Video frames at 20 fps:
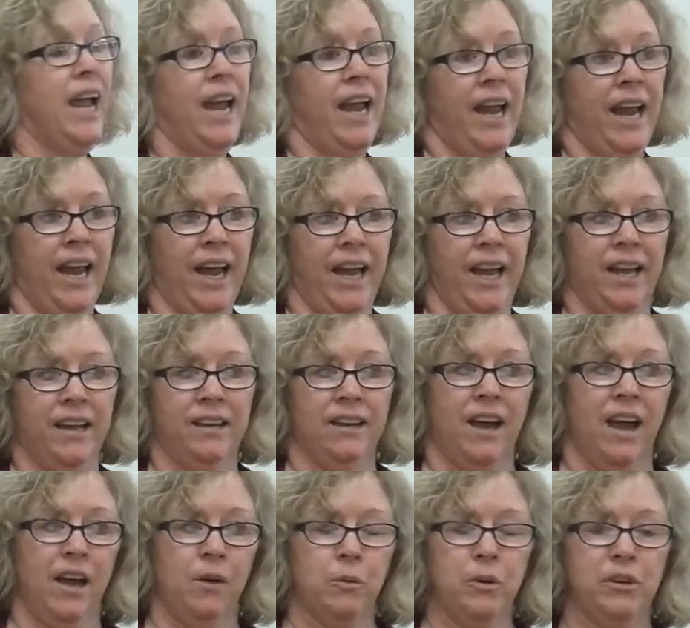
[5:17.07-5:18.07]
and
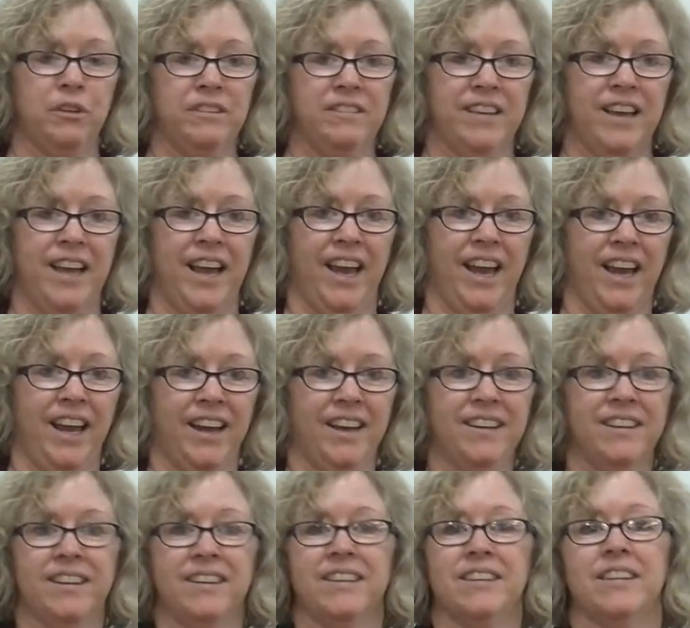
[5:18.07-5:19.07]
I will
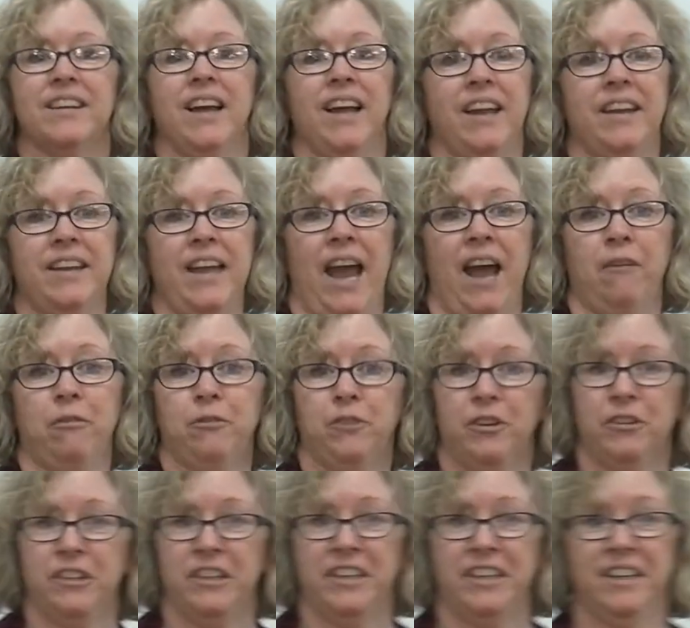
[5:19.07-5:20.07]
say, and
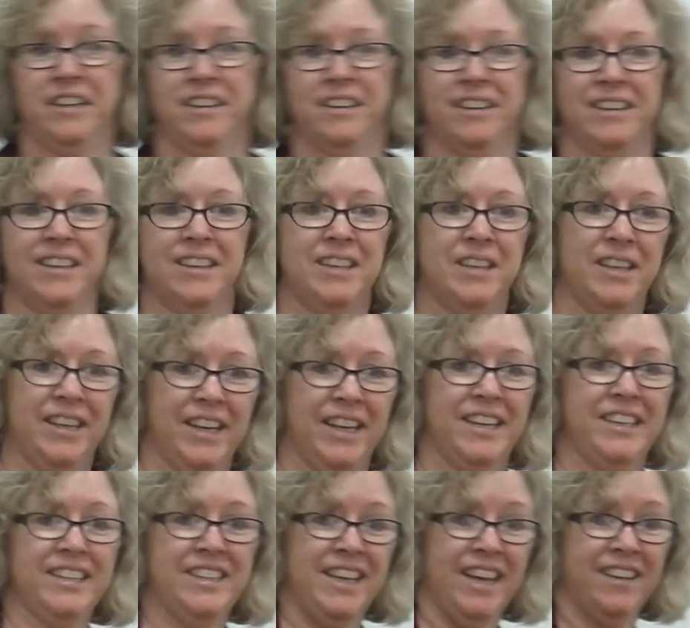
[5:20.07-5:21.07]
Naphtali
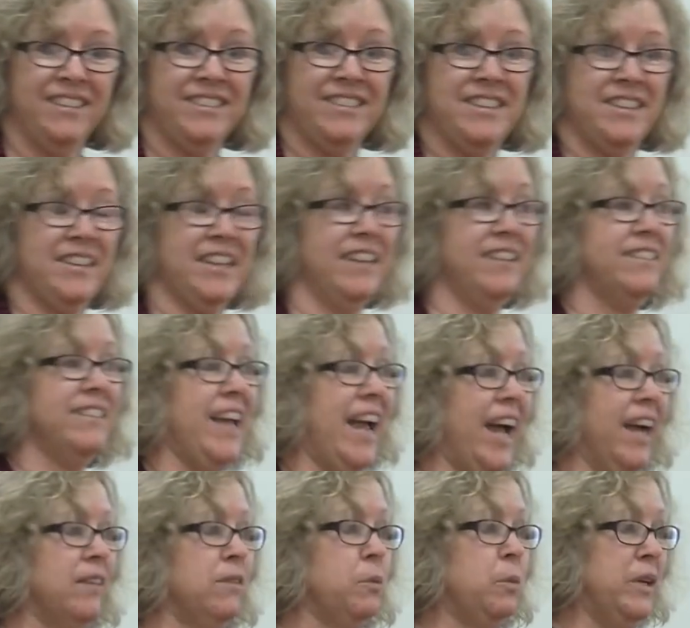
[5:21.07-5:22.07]
can attest to this,
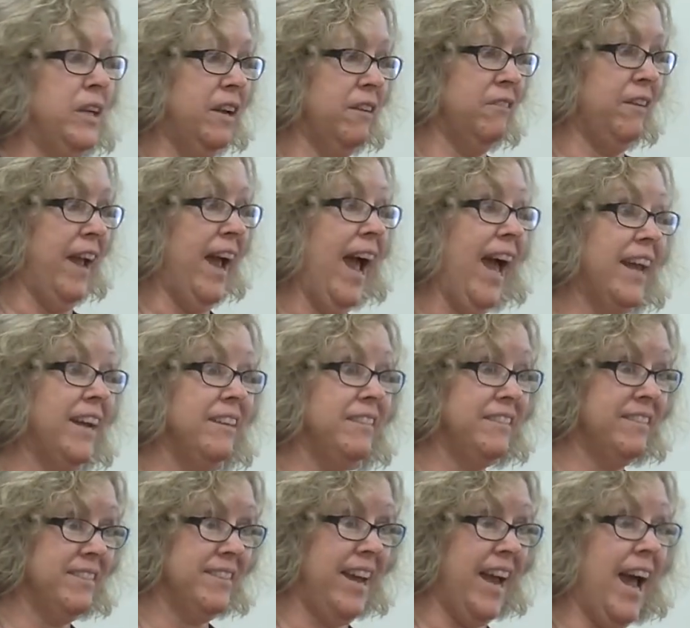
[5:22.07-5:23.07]
as we have
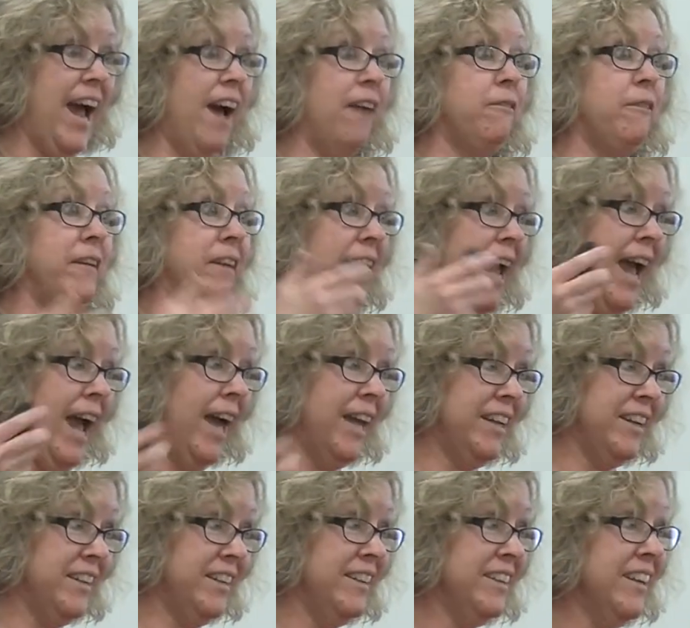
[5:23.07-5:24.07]
added staff and
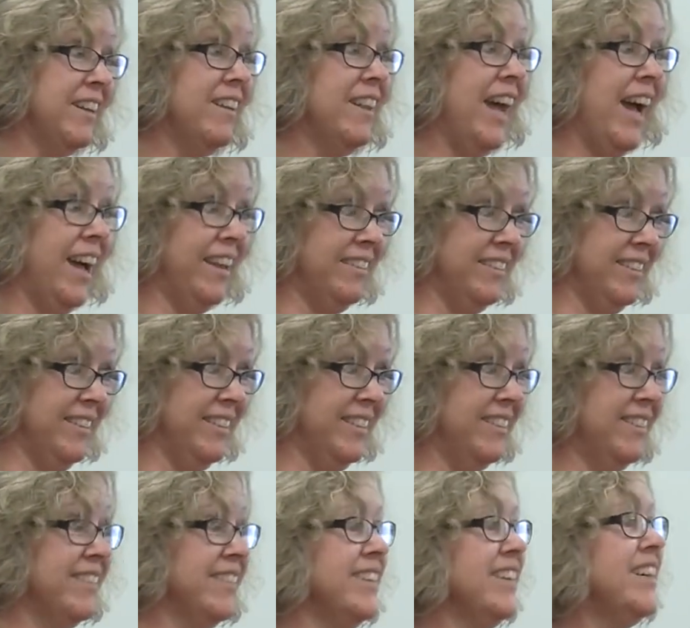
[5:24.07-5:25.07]
added
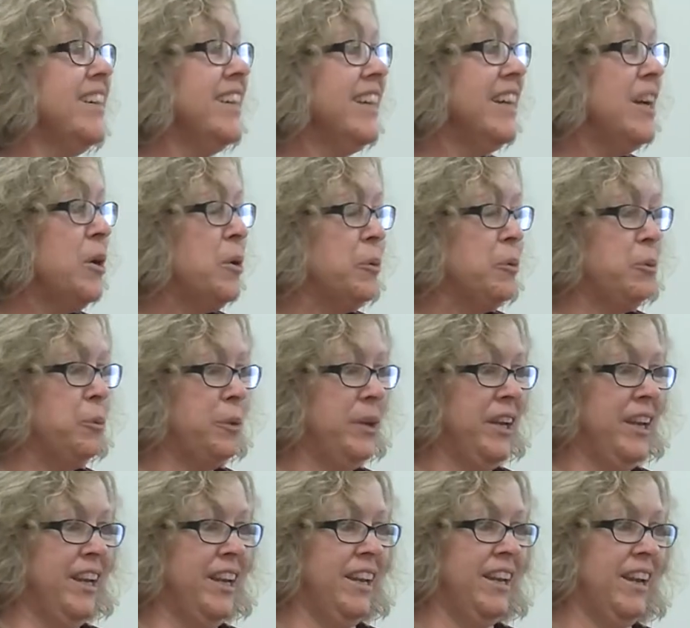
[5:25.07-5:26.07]
classes,
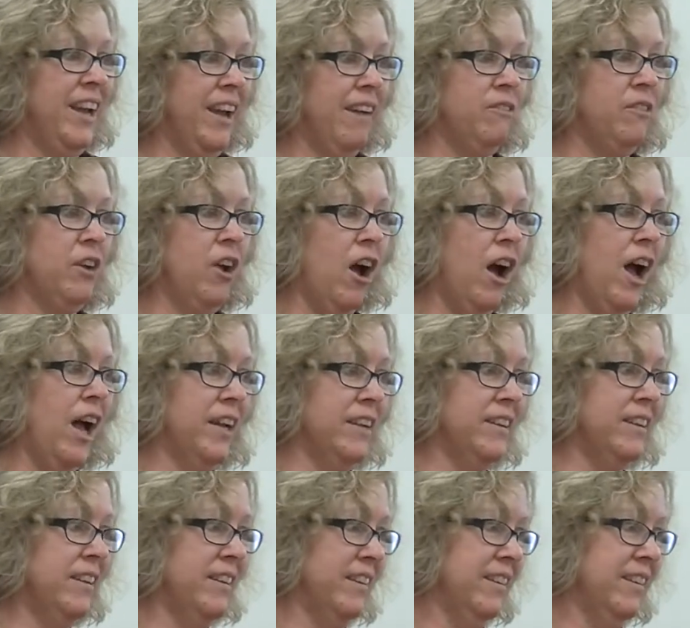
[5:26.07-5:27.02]
we have not